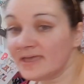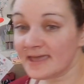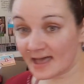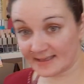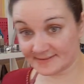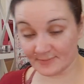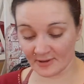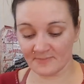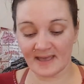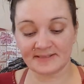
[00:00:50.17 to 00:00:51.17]
Okay guys,
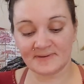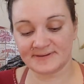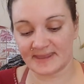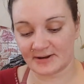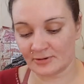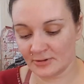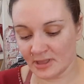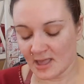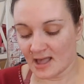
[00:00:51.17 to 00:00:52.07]
welcome back to my channel.